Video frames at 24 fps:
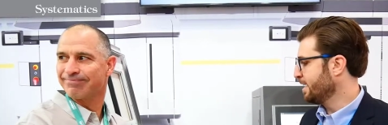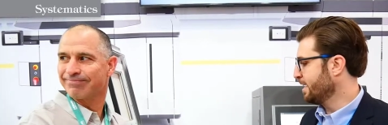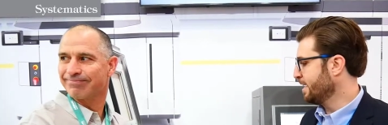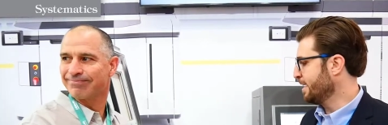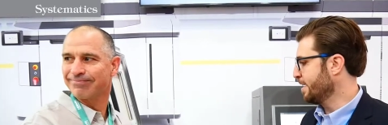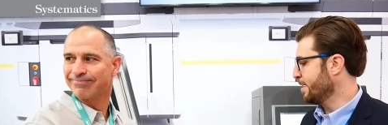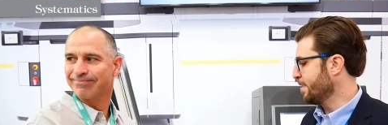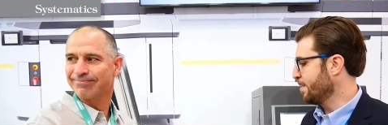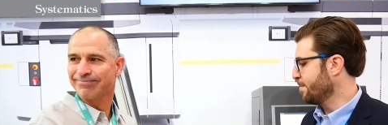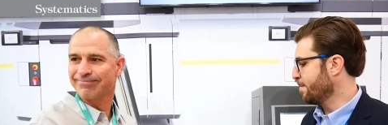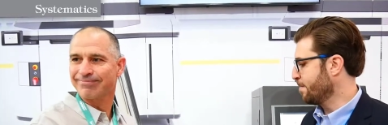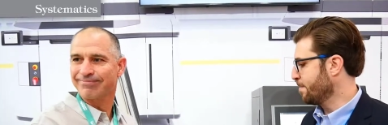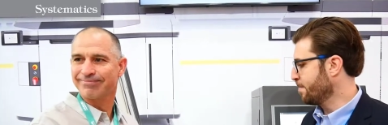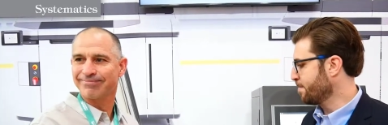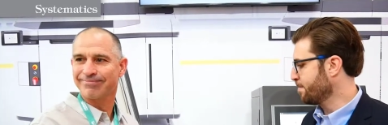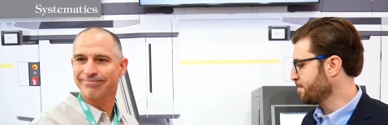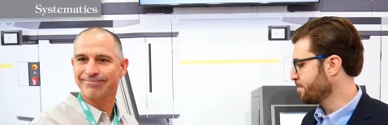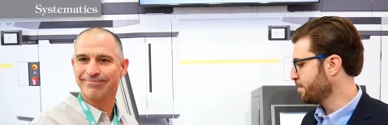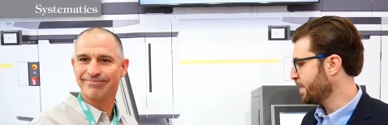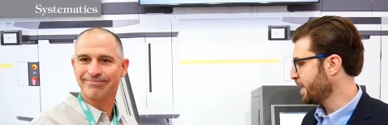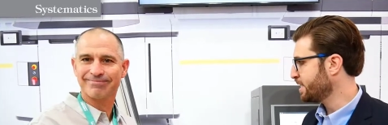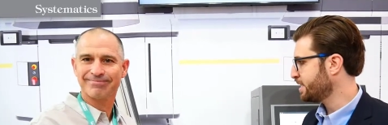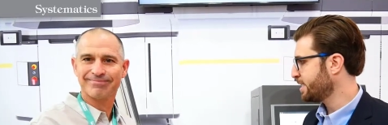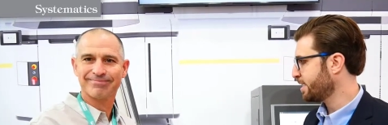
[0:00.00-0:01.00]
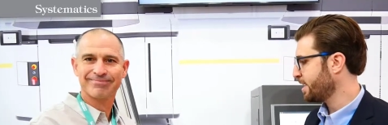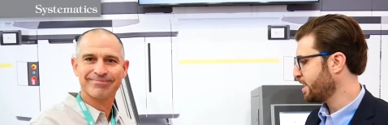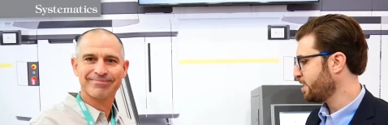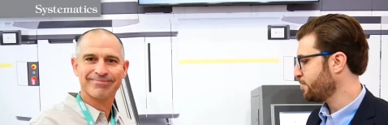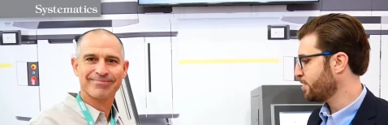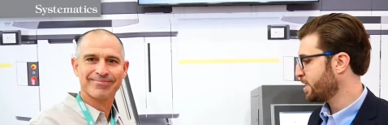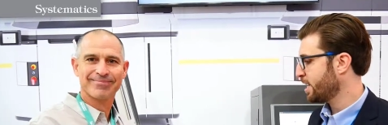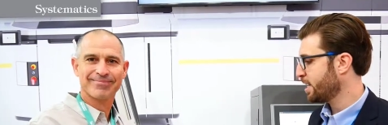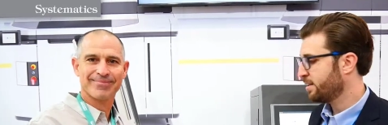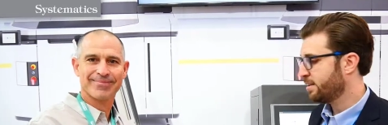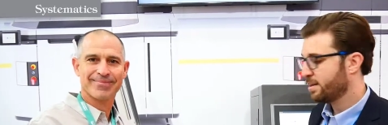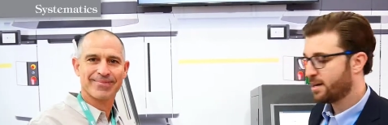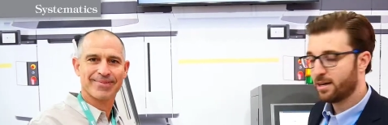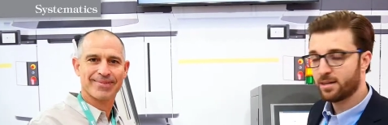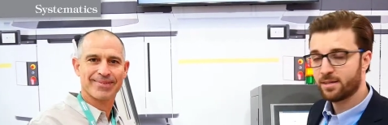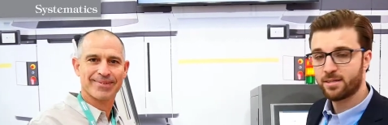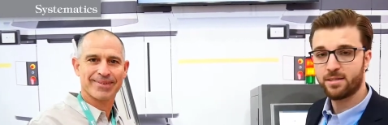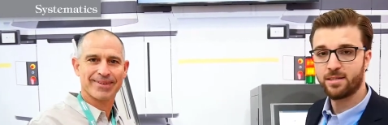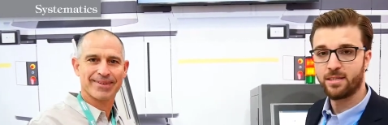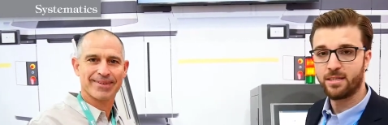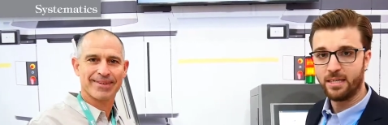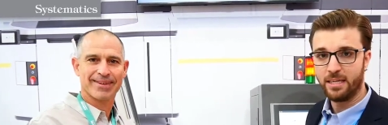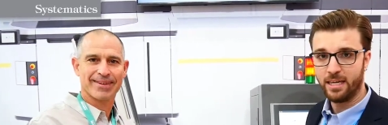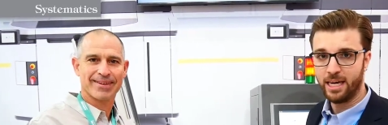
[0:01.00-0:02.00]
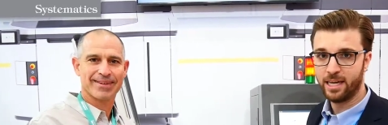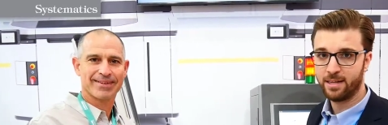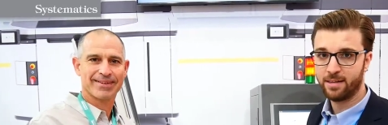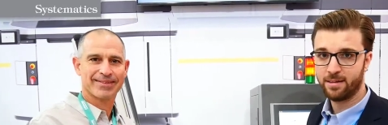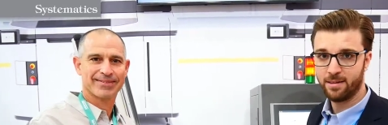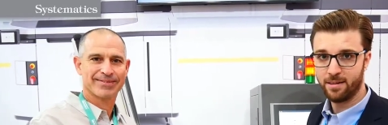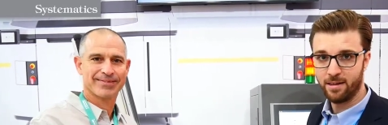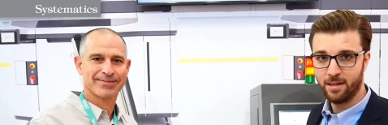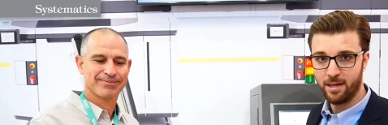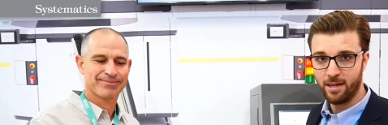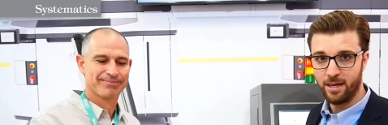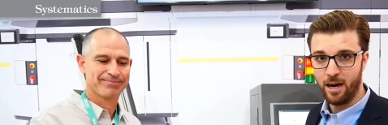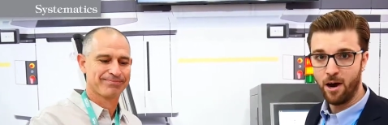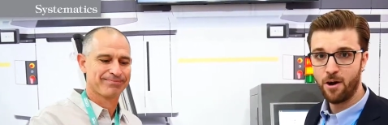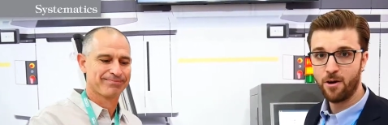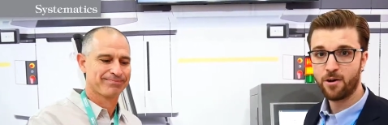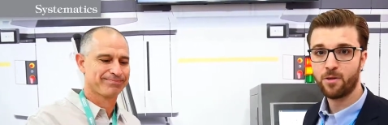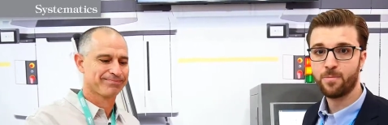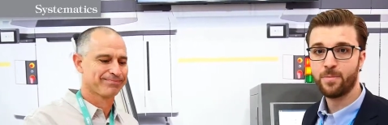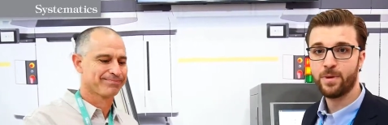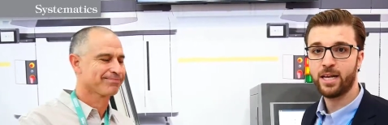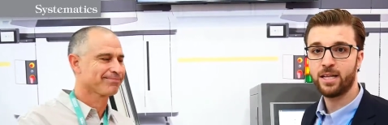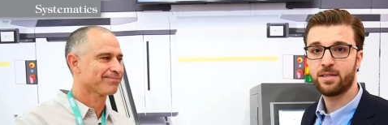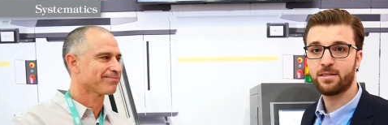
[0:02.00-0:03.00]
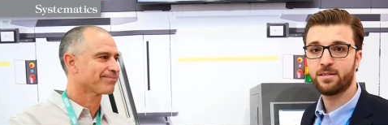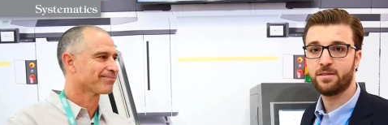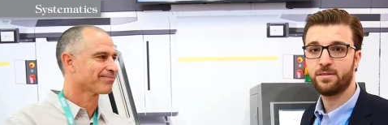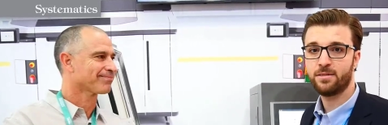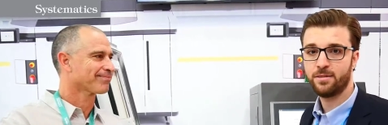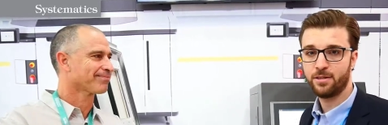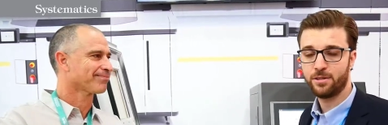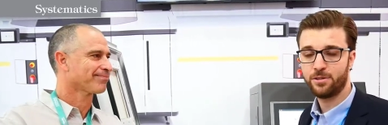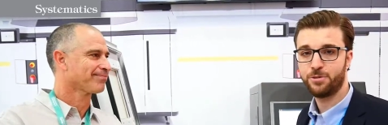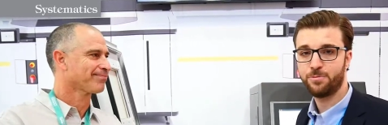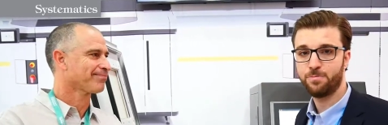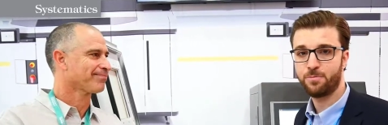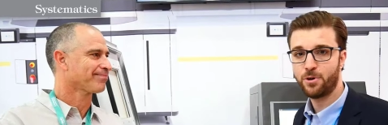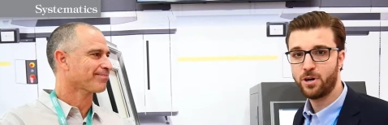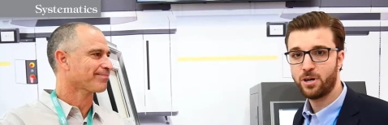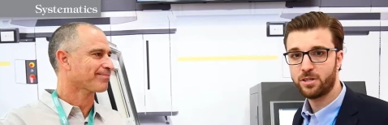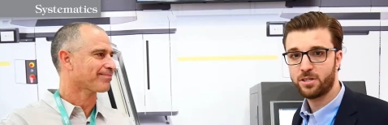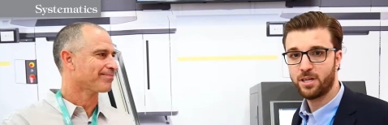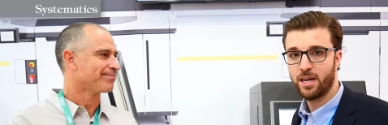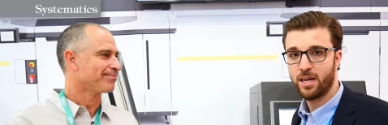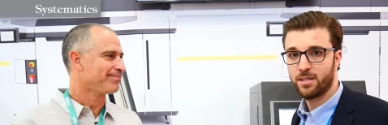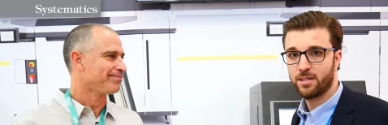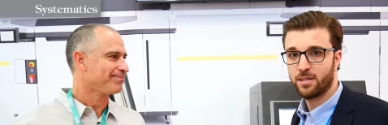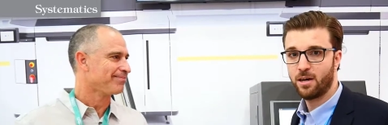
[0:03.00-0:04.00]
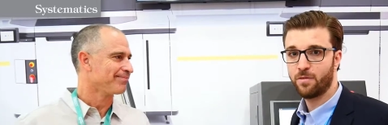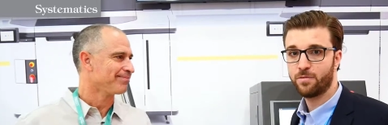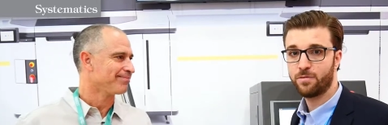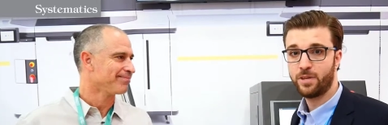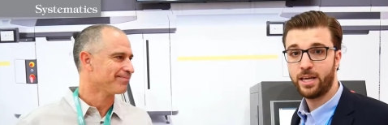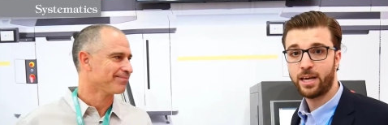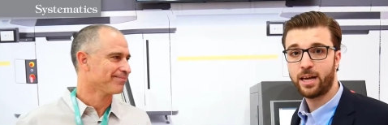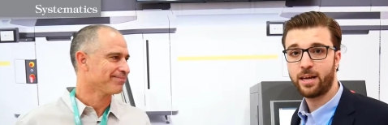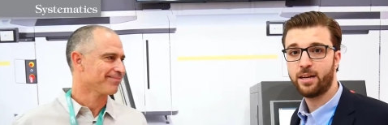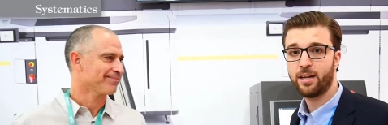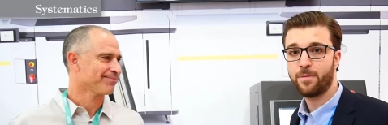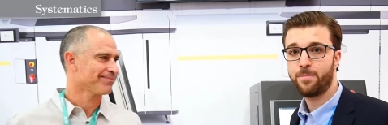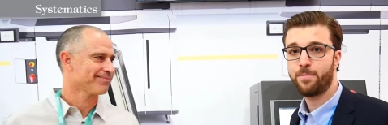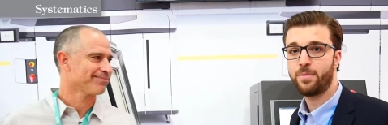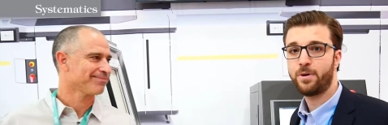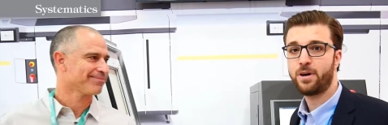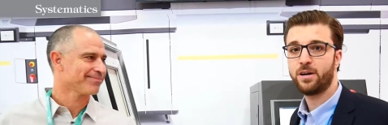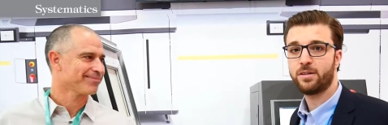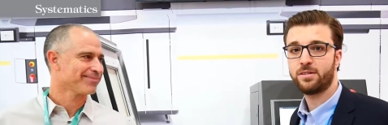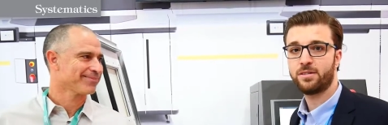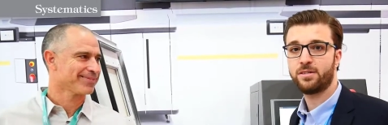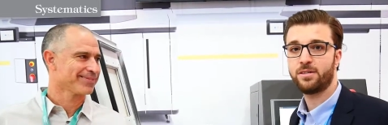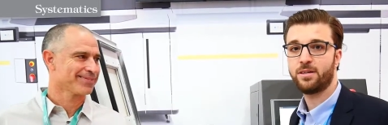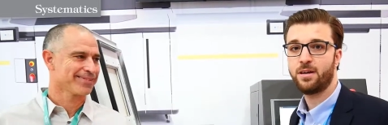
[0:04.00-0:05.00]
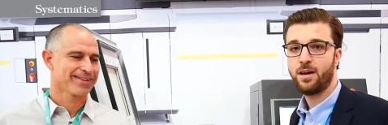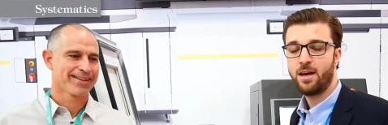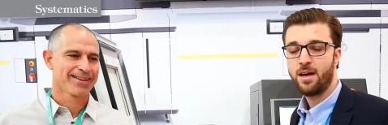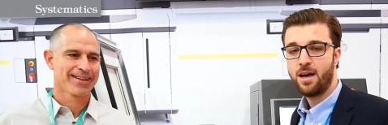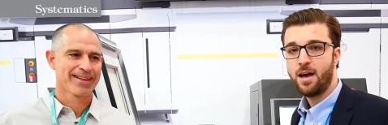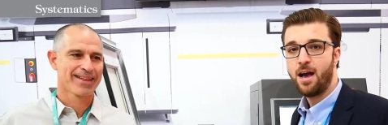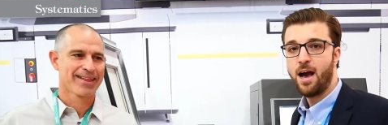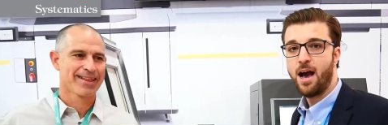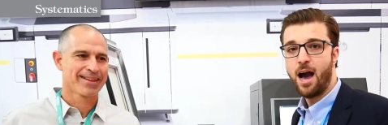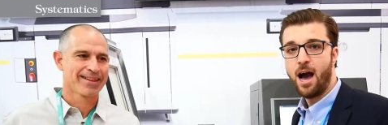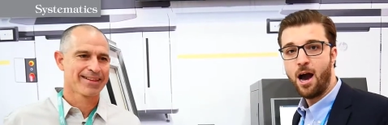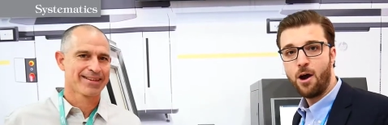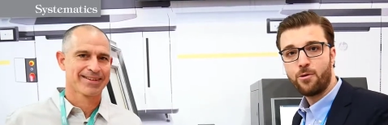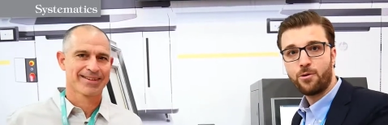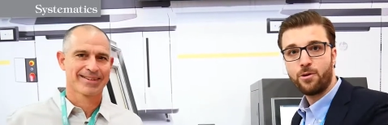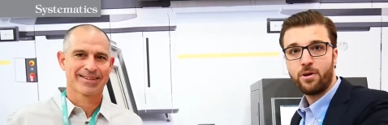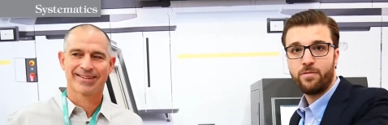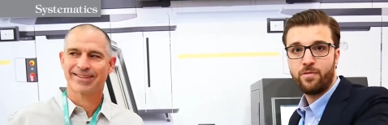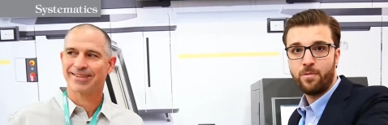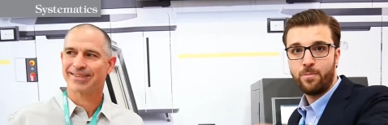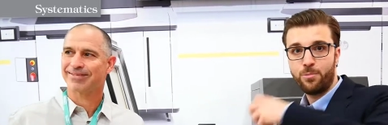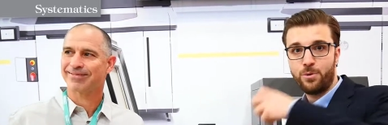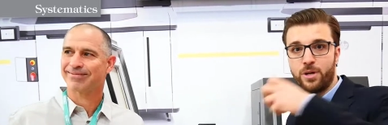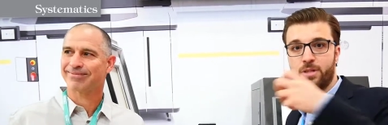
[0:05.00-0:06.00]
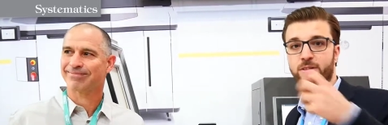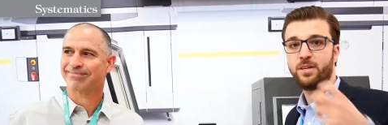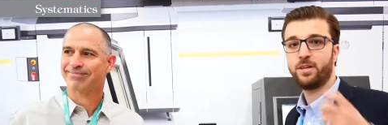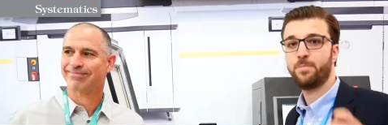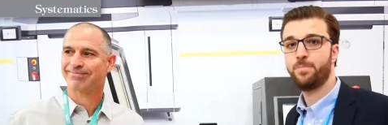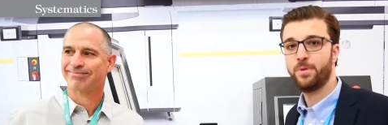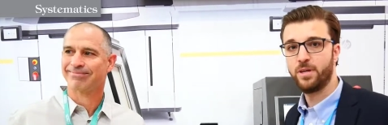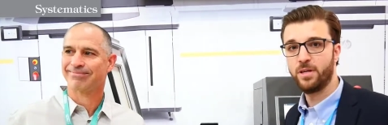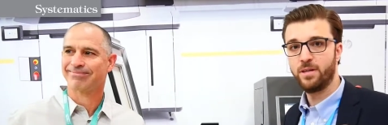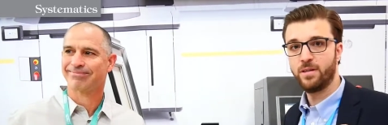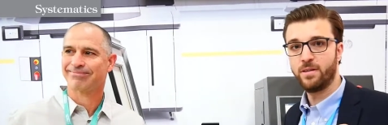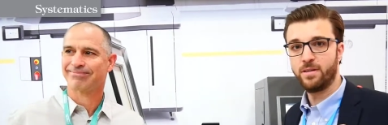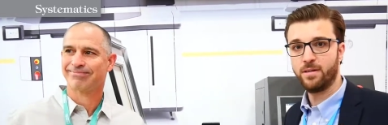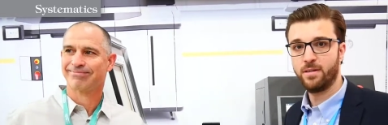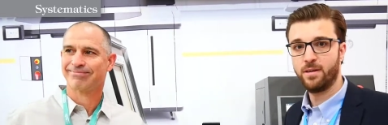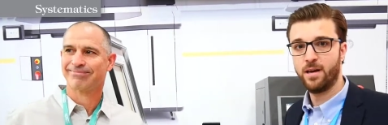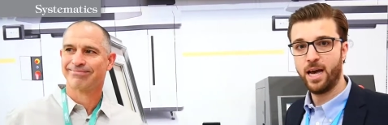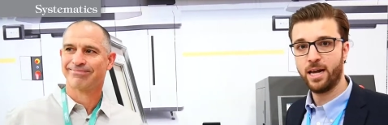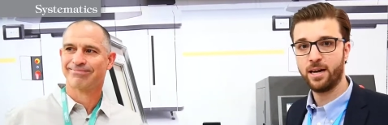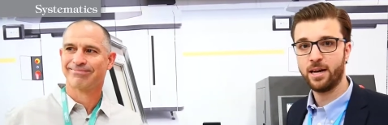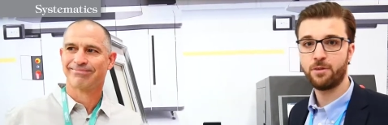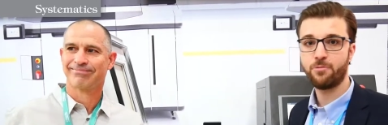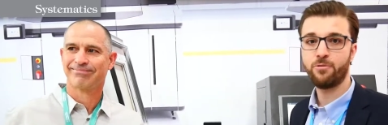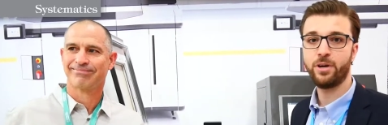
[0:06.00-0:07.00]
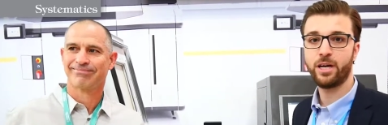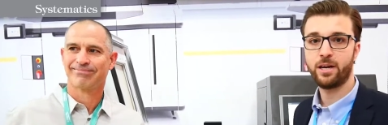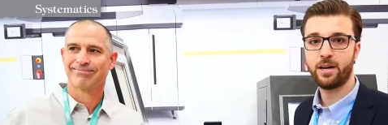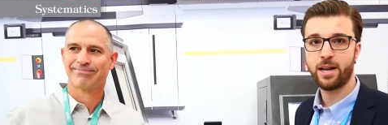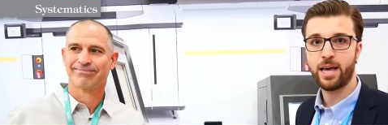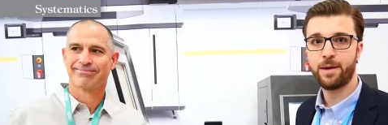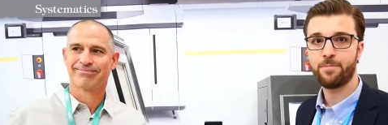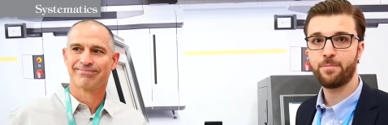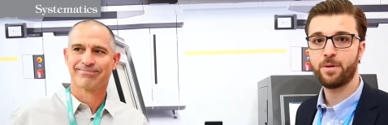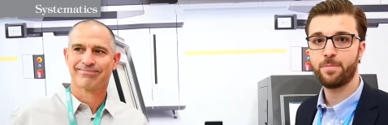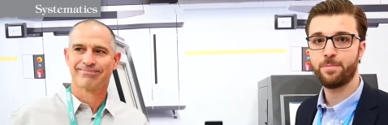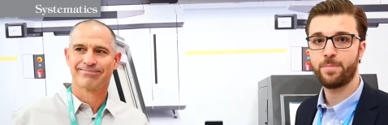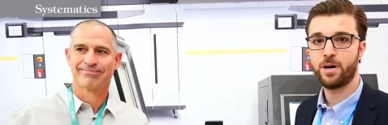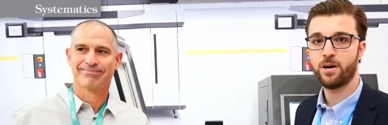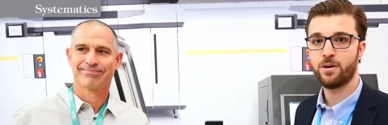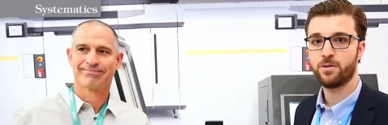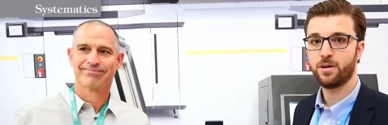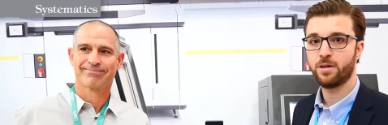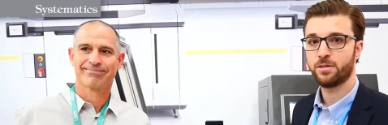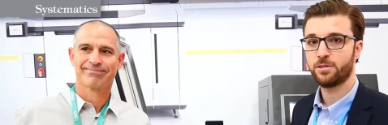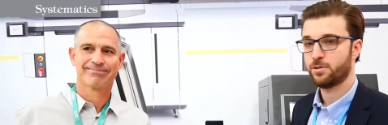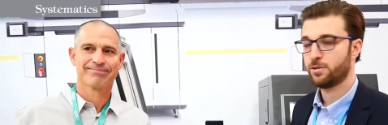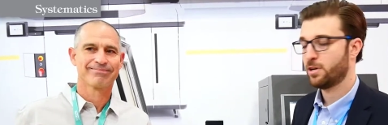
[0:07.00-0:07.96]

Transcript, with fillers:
Speaker 1: Um, basically what it does, it uh, automates the process of taking the parts out of a printed build and then reclaim the powder.